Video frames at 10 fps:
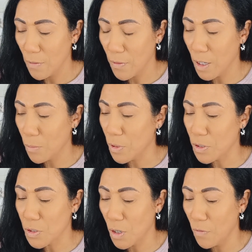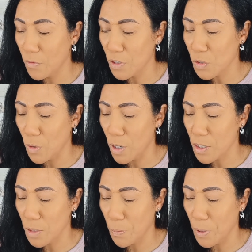And then I'm going to softly
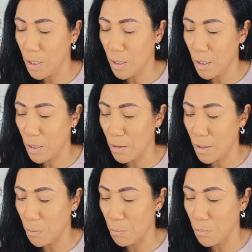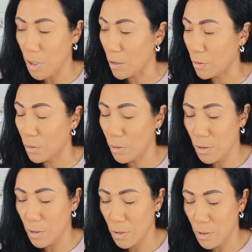swatch the pink in the
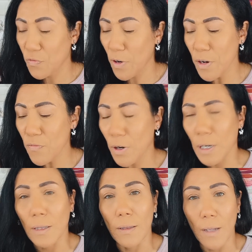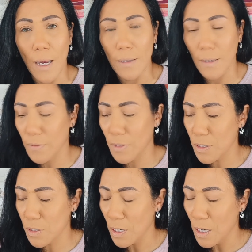middle. It's very, very light. Like
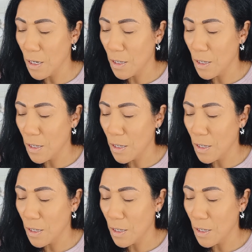these...